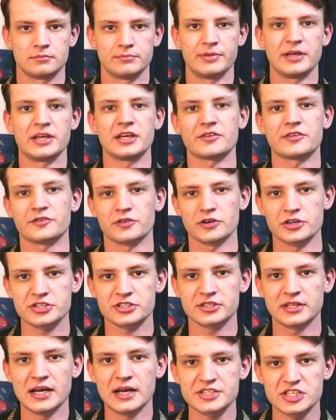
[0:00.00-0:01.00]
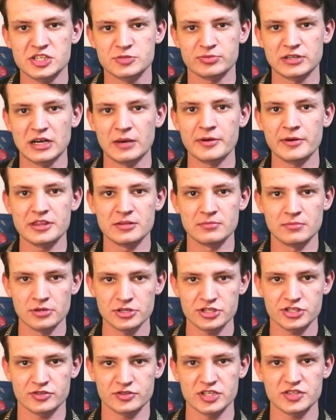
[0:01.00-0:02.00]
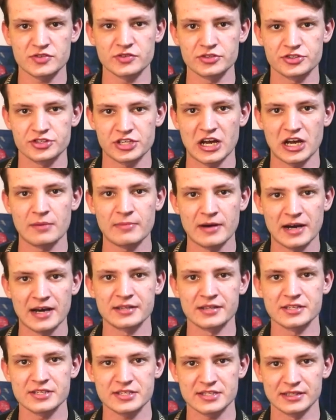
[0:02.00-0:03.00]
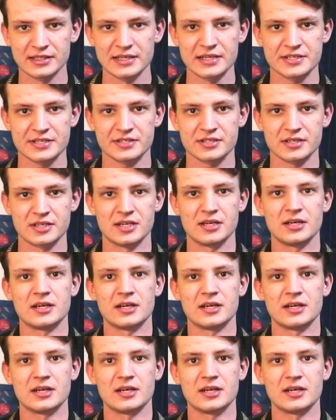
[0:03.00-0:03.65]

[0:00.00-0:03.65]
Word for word: Being a first class is probably the most stressful job on this list,